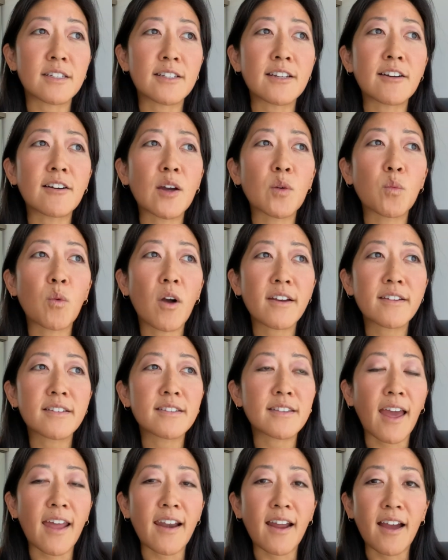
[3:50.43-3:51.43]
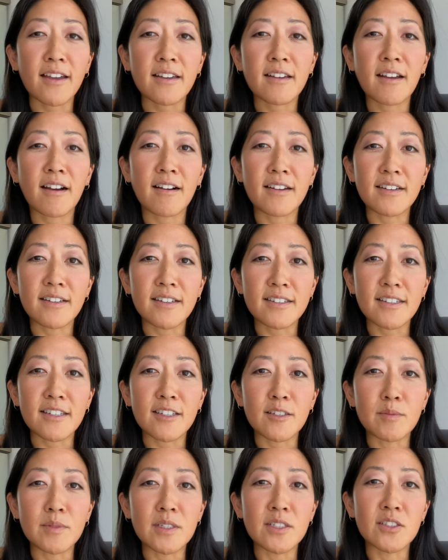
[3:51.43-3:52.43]
I wanted that iconic
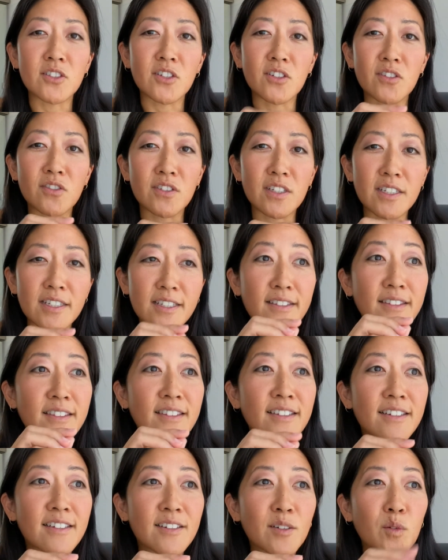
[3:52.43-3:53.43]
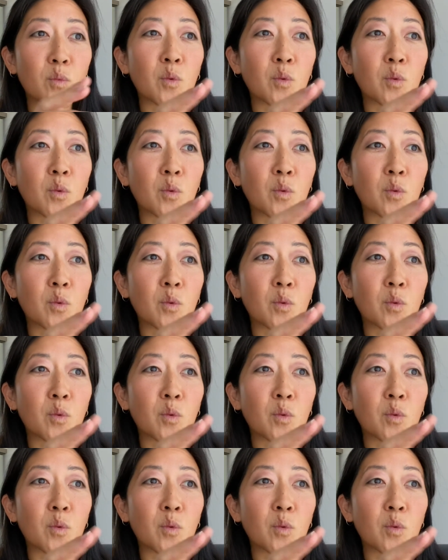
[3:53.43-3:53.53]
image of the